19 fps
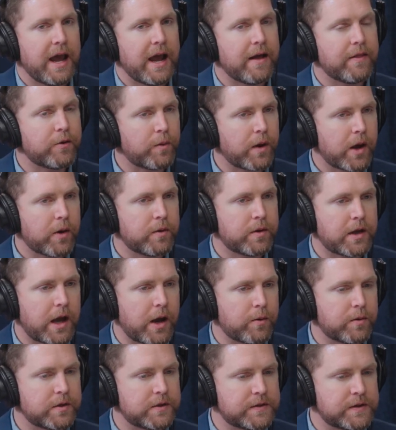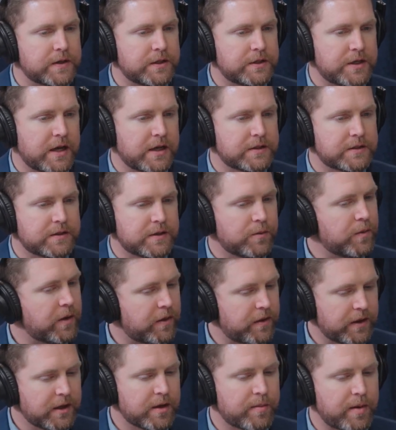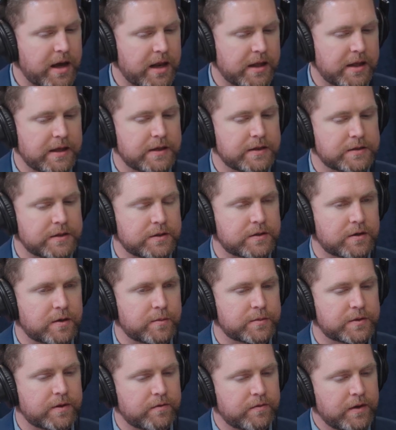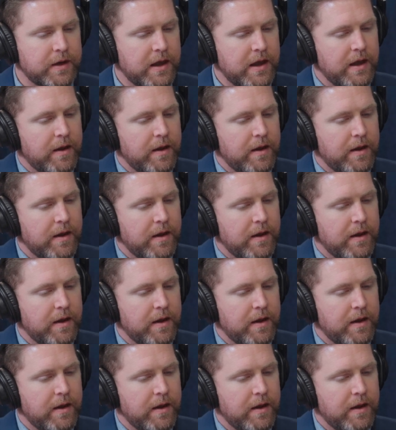And the way I would suggest that we think about it is in terms of,